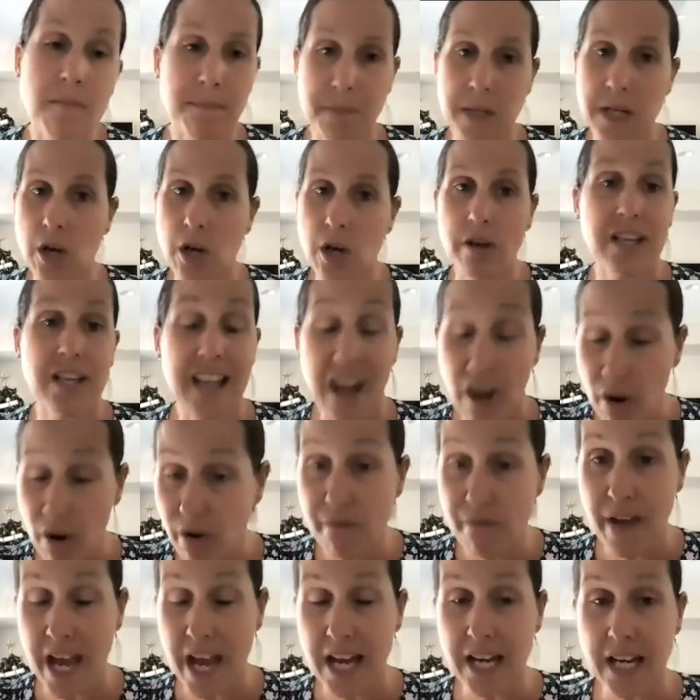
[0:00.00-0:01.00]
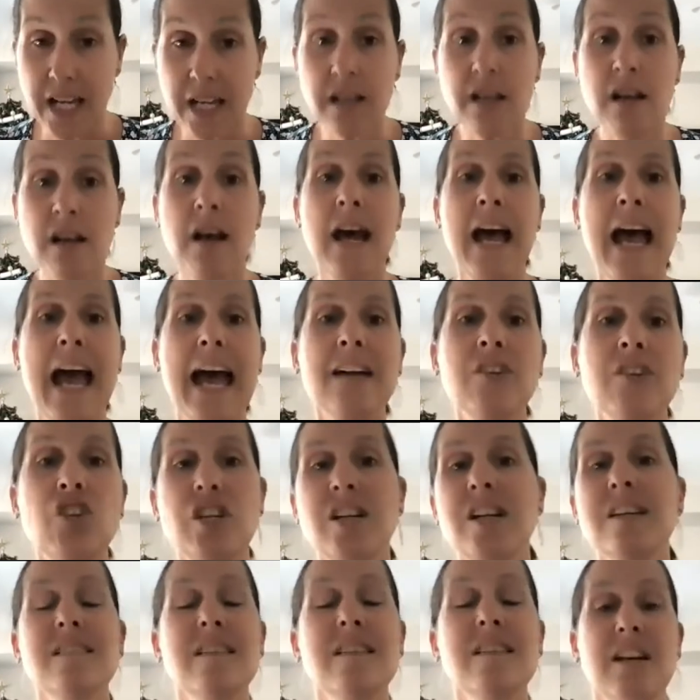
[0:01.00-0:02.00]
might be going caravanning, and
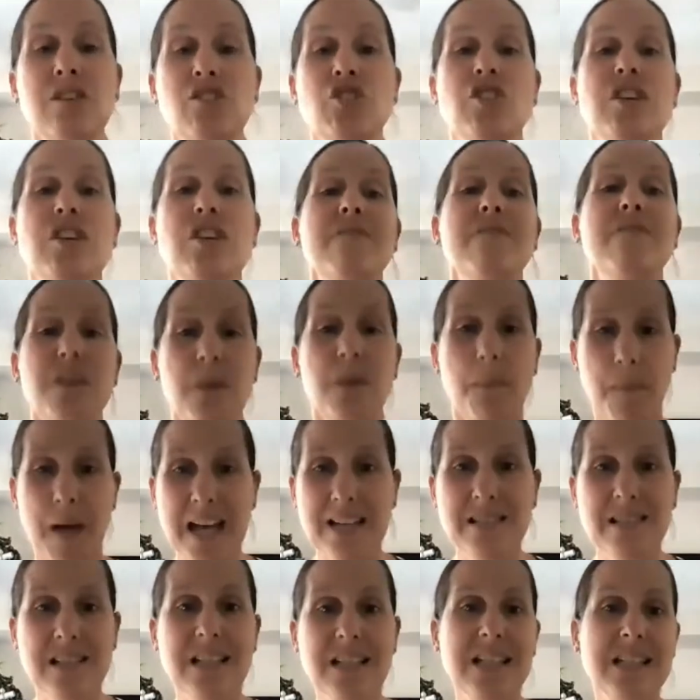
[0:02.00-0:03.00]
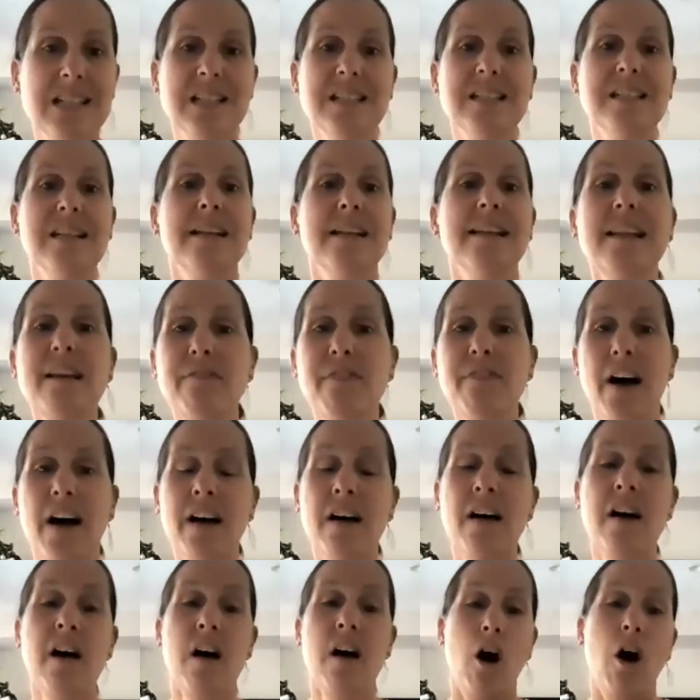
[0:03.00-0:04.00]
she doesn't actually have capacity to
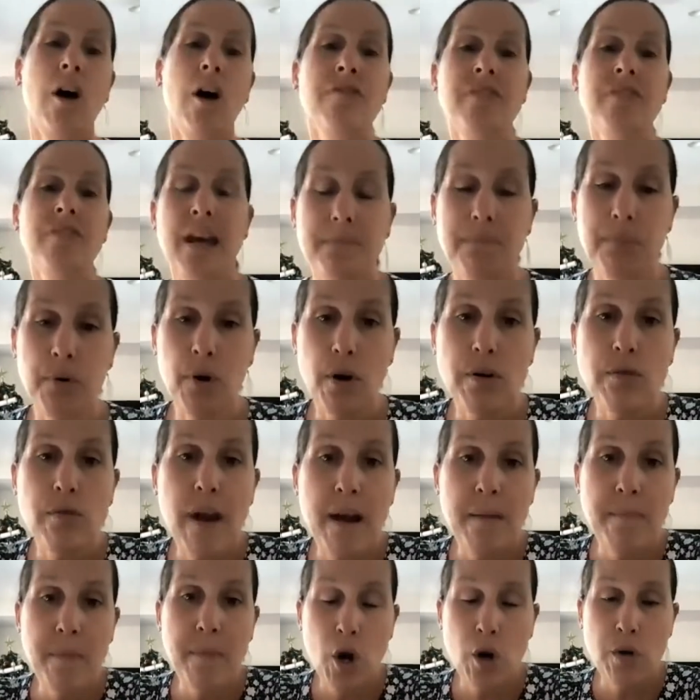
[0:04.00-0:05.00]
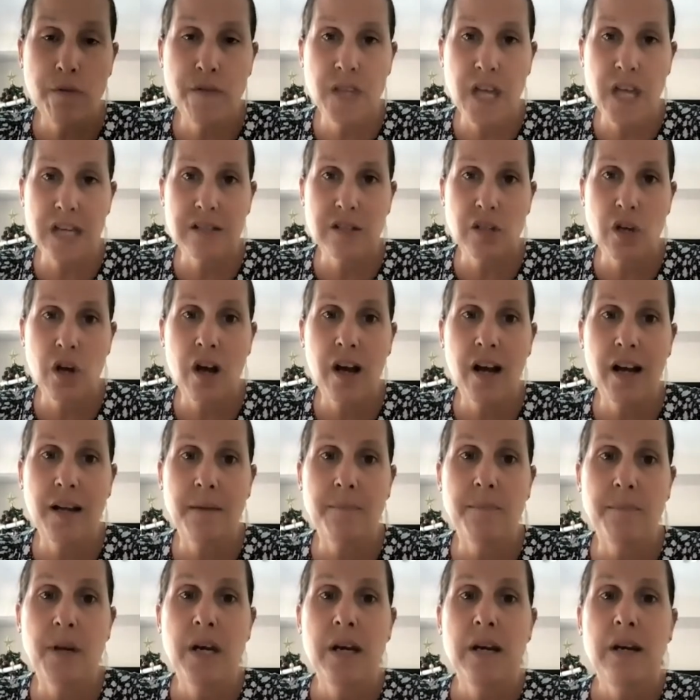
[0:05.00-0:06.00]
deliver on that program over that
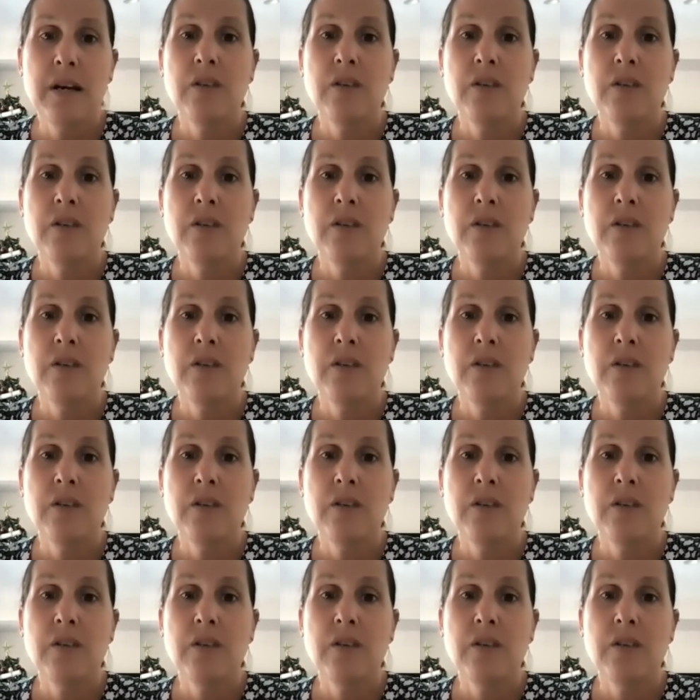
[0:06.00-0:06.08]
time.